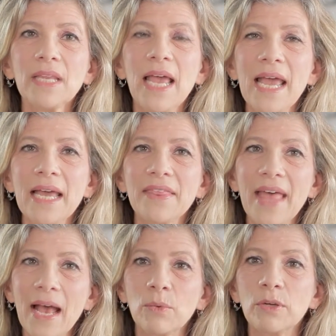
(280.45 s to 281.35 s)
And
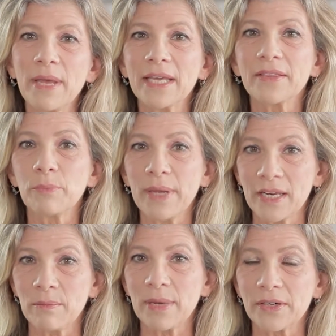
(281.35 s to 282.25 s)
that would make their
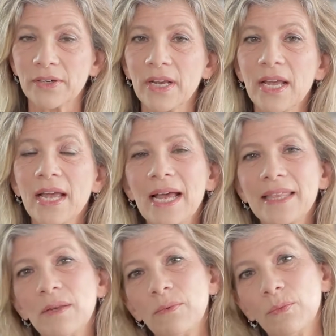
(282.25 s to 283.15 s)
pain better. And
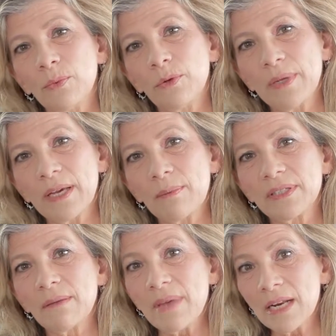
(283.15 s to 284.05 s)
then we would be able
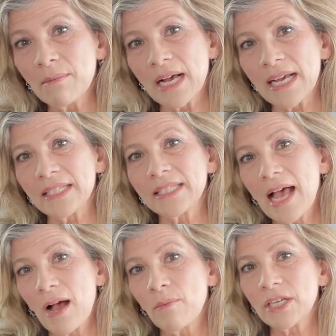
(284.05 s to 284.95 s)
to minimize
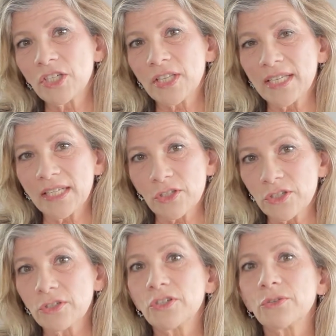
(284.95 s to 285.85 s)
how much they needed
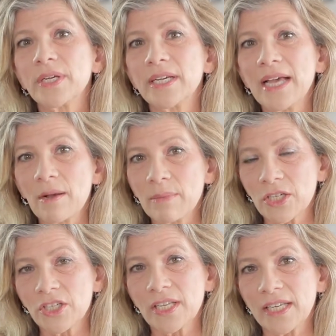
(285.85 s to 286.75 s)
surgery, how
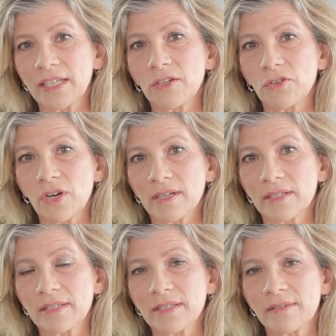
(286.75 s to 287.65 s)
much they needed
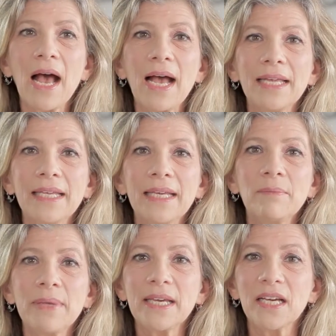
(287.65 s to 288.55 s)
drugs. I can
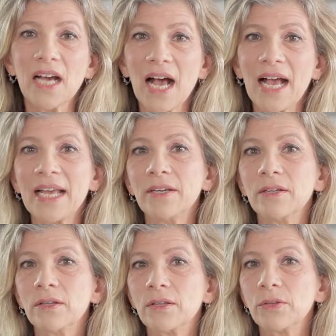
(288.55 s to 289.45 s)
be a guide
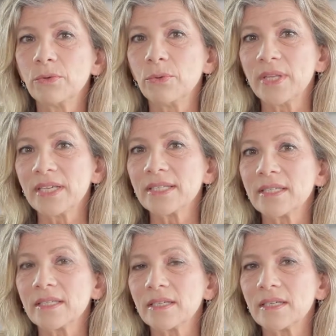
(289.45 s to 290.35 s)
through
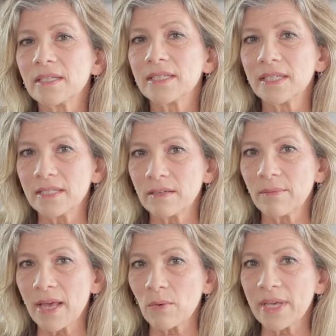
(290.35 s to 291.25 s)
this system
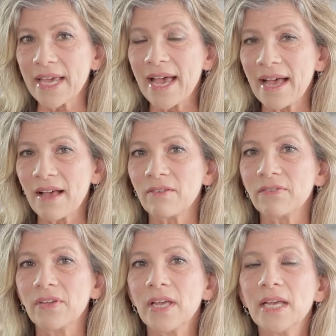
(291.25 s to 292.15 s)
that we have
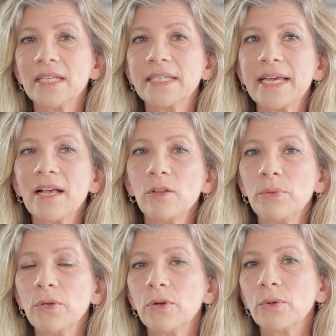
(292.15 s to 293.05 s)
to help
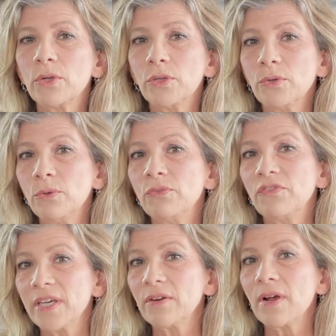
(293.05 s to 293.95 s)
you
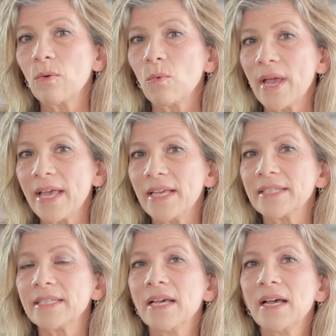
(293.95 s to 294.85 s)
figure out
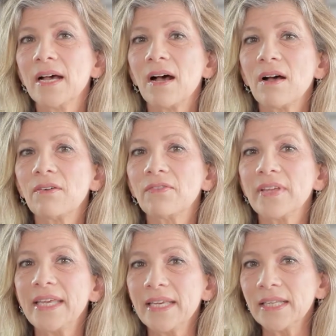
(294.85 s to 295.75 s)
ways of
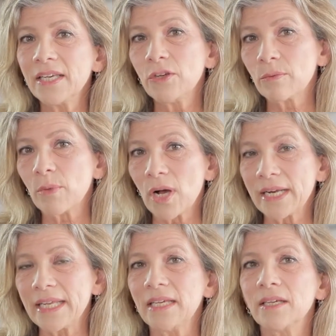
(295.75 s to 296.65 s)
healing your
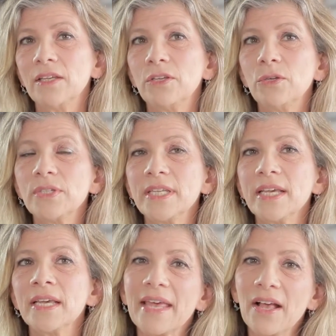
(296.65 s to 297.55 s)
body,
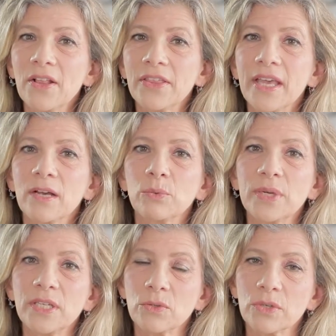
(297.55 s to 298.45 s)
using the healthcare
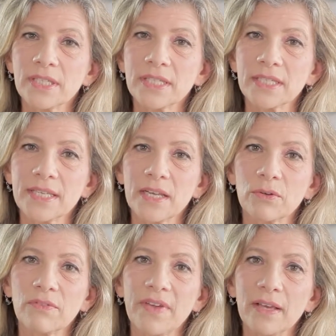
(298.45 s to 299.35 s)
resources that
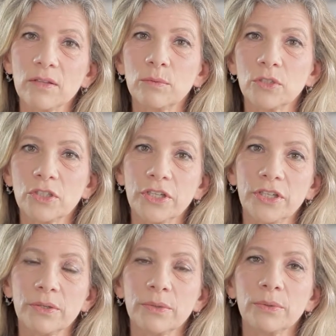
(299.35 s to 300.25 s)
are available to
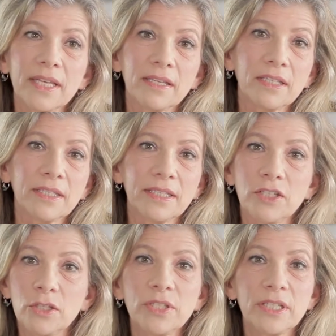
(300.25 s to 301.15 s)
you to
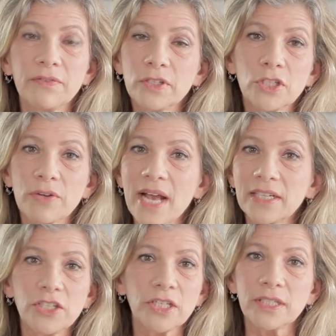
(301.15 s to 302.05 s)
use different
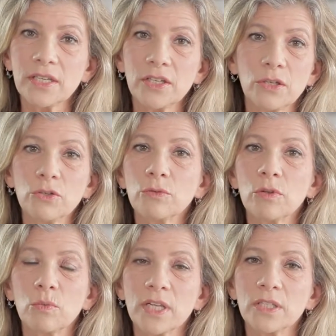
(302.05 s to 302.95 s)
strategies than the
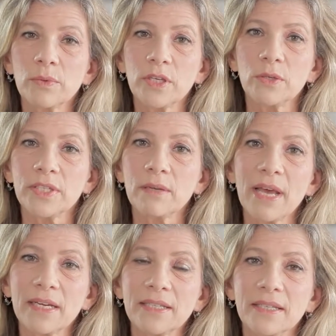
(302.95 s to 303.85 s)
usual ones we use in
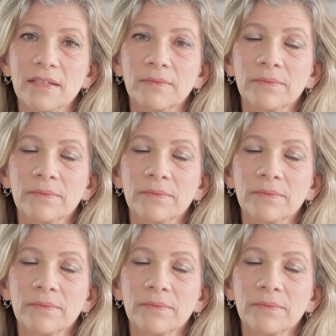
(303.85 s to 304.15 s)
medicine.